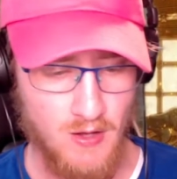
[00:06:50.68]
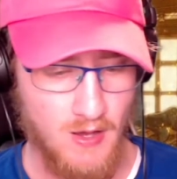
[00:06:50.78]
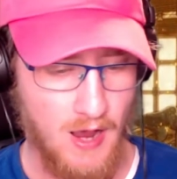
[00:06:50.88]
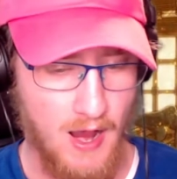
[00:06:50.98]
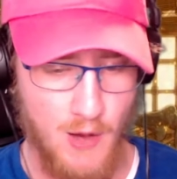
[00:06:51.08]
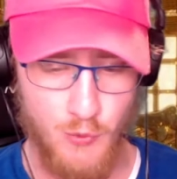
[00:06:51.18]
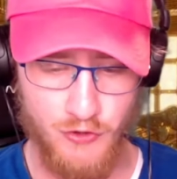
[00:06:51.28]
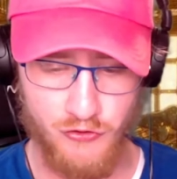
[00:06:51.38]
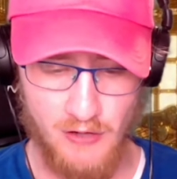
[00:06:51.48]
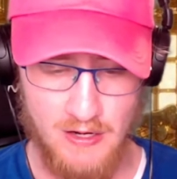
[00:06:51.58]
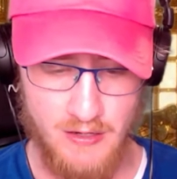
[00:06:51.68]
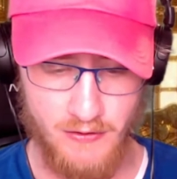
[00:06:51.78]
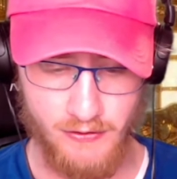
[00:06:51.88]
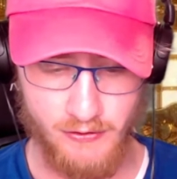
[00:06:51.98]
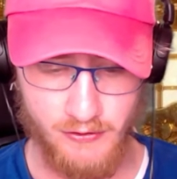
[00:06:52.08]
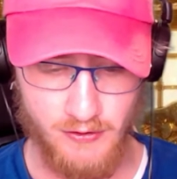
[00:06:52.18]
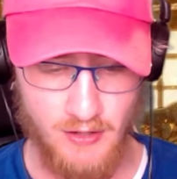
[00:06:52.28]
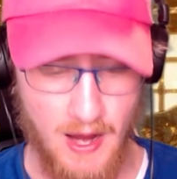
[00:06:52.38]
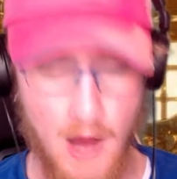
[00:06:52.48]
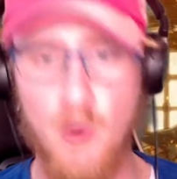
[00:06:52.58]
I would say is,
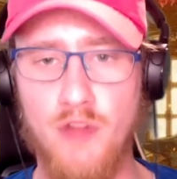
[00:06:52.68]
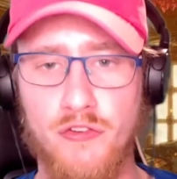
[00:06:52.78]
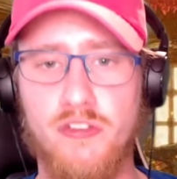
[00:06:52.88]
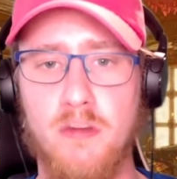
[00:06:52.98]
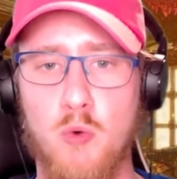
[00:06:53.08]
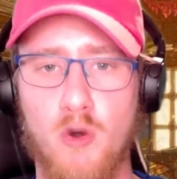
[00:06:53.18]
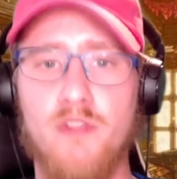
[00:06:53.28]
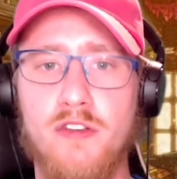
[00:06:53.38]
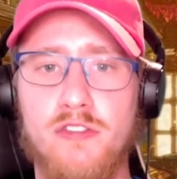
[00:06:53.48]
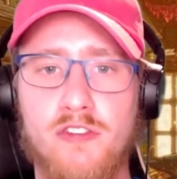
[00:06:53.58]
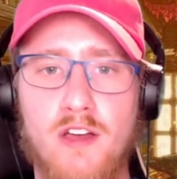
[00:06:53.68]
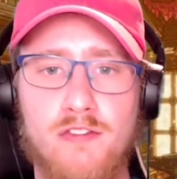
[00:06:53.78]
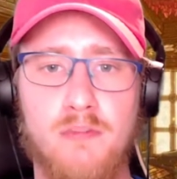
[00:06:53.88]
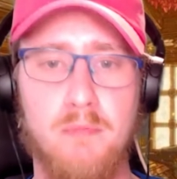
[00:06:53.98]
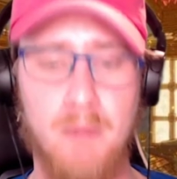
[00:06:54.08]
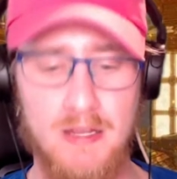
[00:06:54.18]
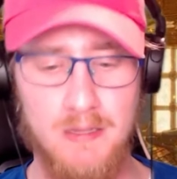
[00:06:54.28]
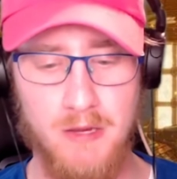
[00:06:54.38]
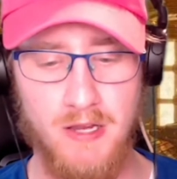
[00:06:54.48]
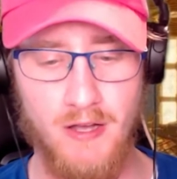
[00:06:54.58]
I want to see more of this stuff, mainly
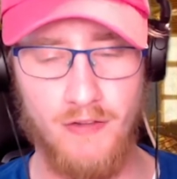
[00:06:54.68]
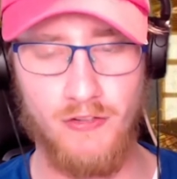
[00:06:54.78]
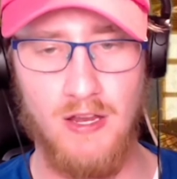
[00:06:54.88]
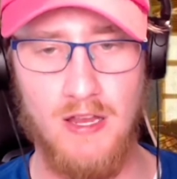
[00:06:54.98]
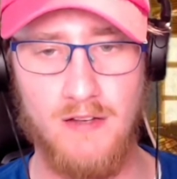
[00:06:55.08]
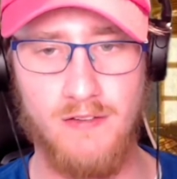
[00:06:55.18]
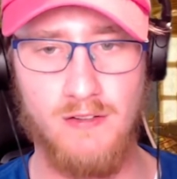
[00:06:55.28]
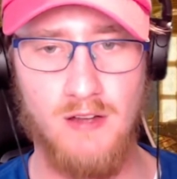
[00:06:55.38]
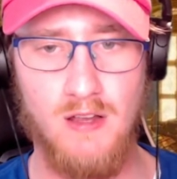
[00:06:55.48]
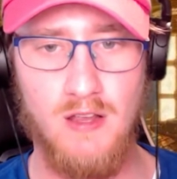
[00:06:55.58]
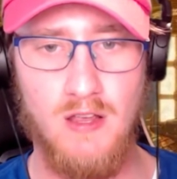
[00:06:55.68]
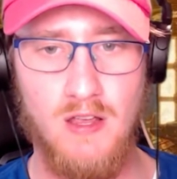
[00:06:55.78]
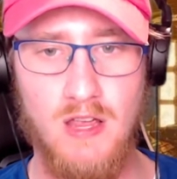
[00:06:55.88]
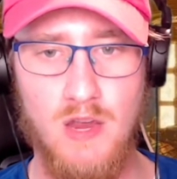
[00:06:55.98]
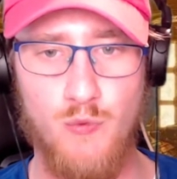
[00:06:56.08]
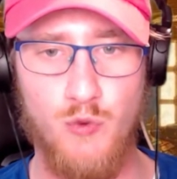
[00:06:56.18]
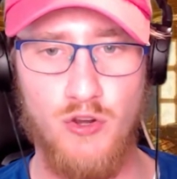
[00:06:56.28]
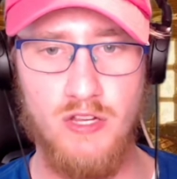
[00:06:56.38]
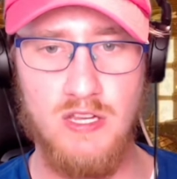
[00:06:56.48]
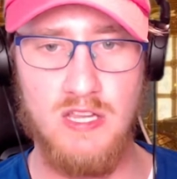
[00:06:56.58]
because it
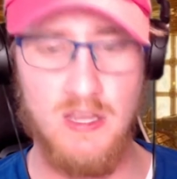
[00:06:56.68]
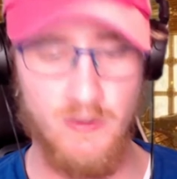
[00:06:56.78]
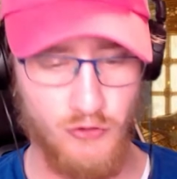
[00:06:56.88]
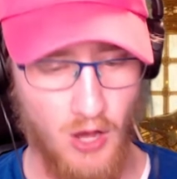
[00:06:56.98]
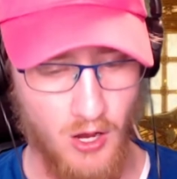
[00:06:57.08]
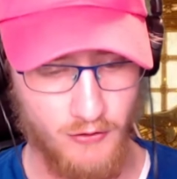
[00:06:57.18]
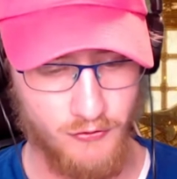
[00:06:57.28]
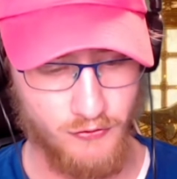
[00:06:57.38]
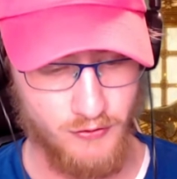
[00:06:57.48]
really gives off